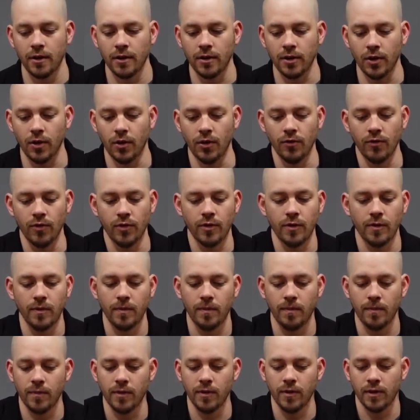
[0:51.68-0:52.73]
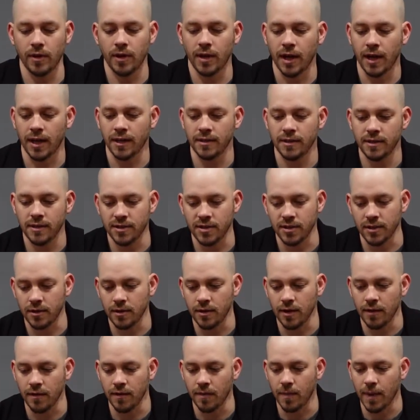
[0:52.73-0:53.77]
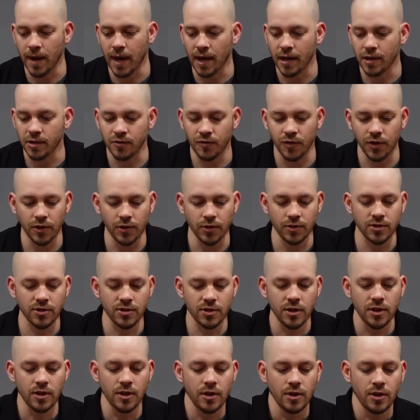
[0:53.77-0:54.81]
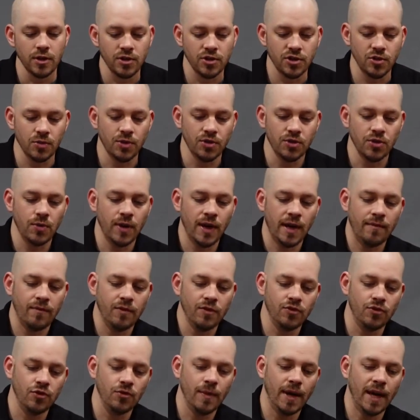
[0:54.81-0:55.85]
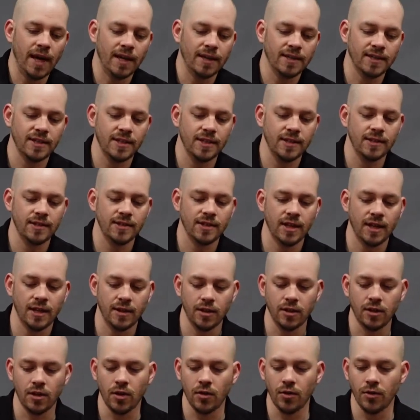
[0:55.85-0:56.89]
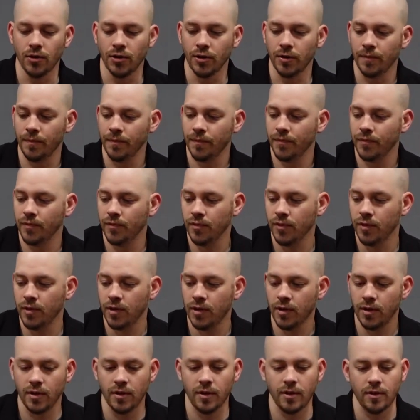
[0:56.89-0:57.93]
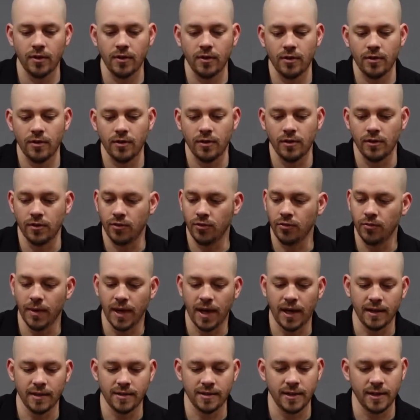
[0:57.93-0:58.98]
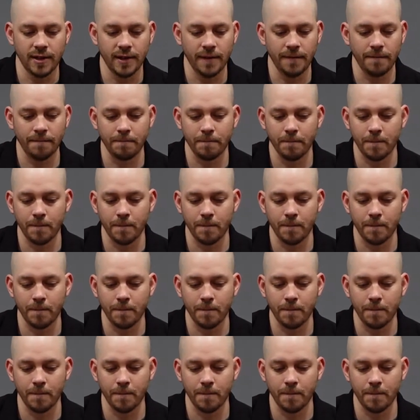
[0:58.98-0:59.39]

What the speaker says: Go over the contents of the box first. So we do have the two magazines and the loader. The two mags there.